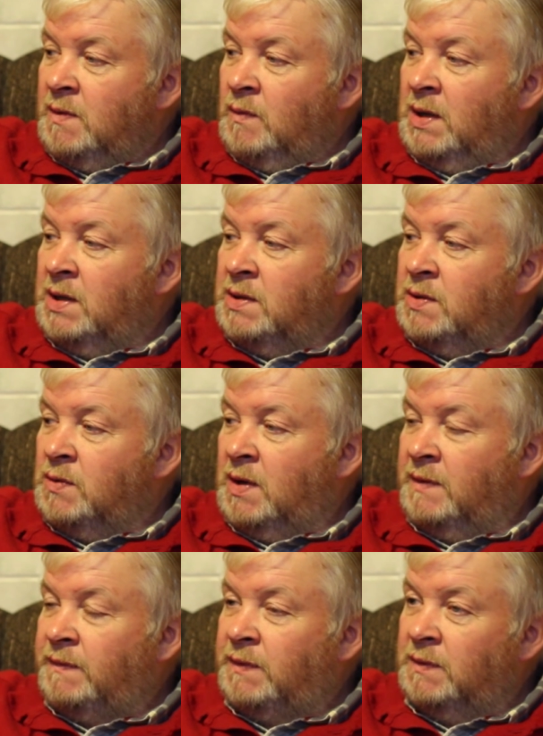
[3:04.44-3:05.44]
well, you
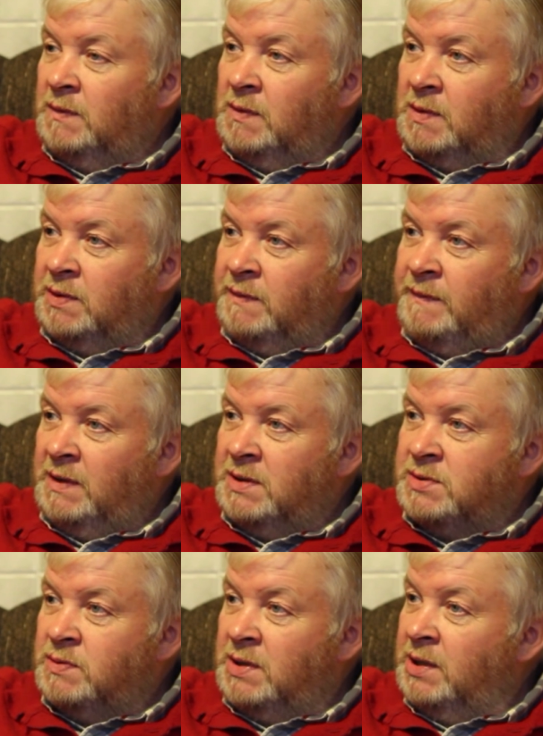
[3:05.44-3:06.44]
have to look at the
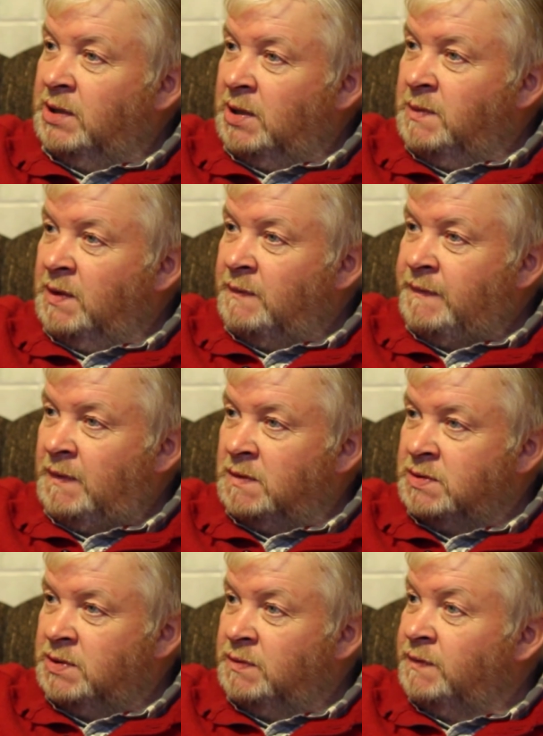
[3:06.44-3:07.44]
village. When I came here
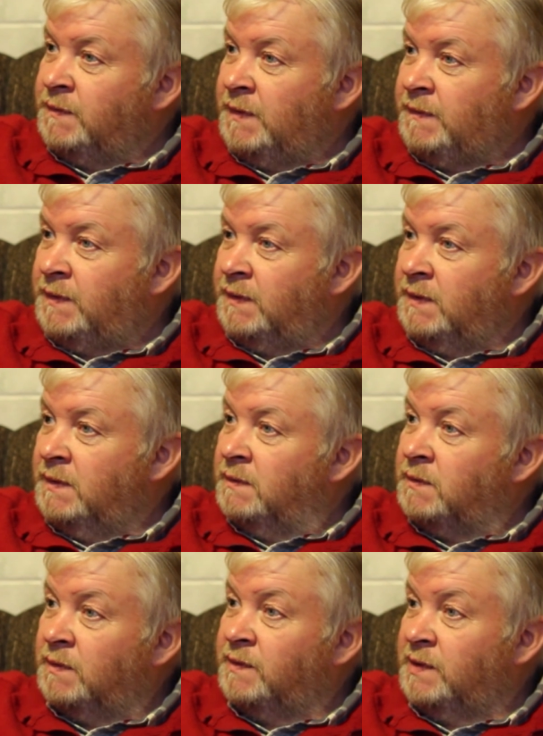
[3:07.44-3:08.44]
first, it was
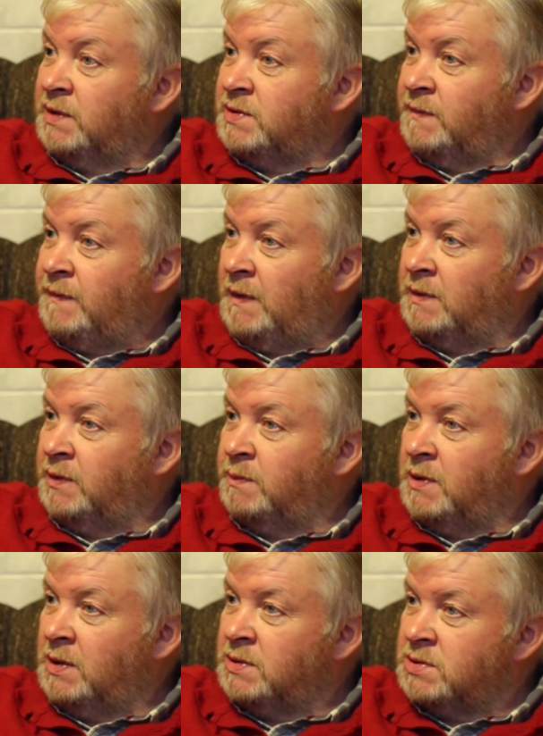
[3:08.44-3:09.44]
60-40
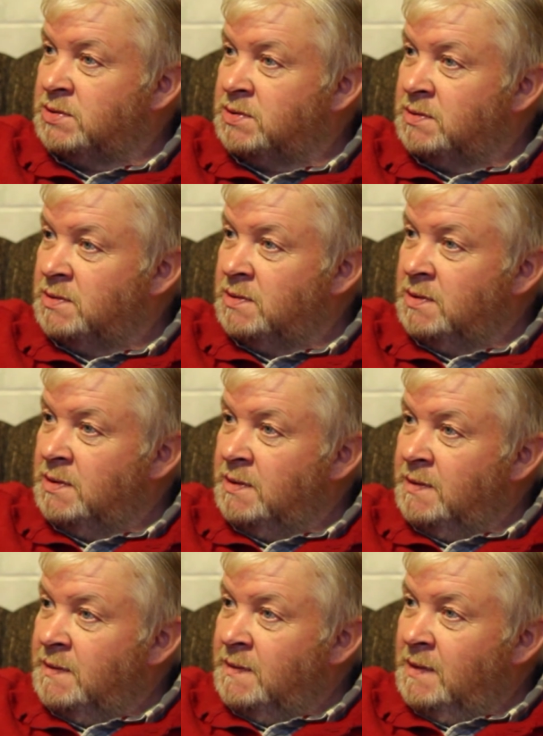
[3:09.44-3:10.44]
Protestant.
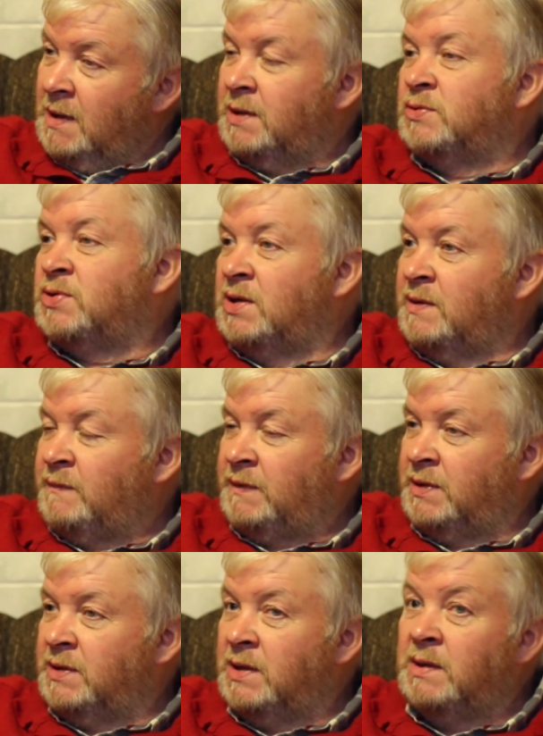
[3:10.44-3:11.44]
I used to live
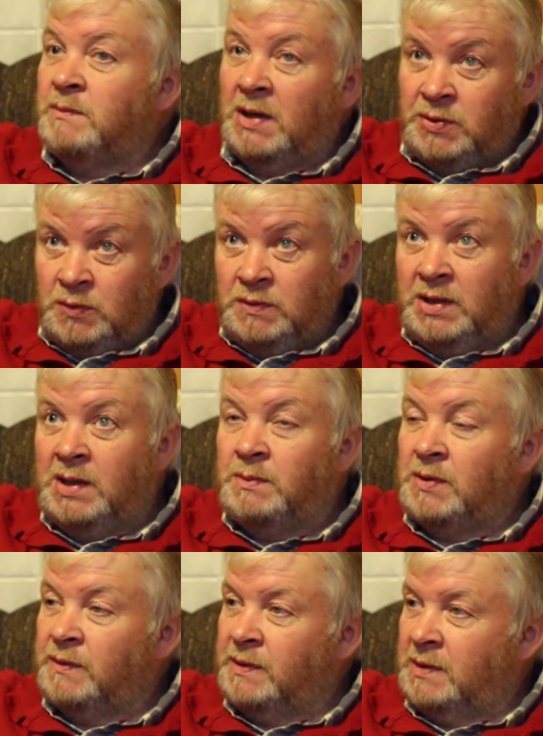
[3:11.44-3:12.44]
with my two
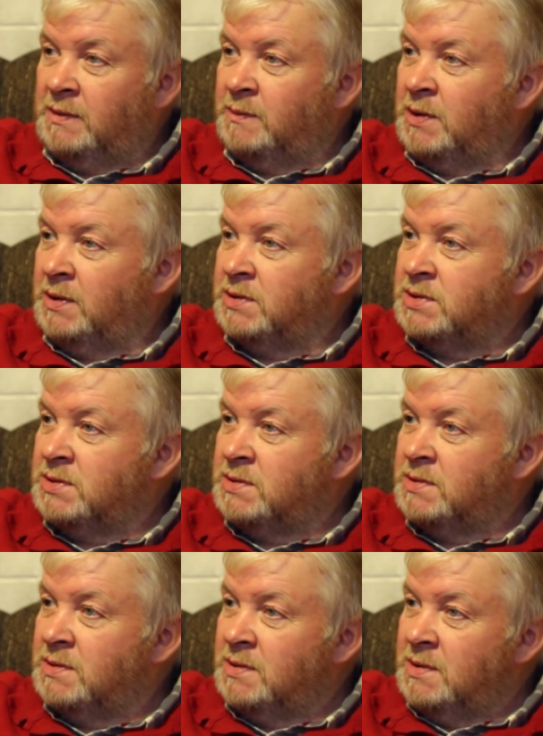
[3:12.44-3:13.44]
neighbours are Protestant.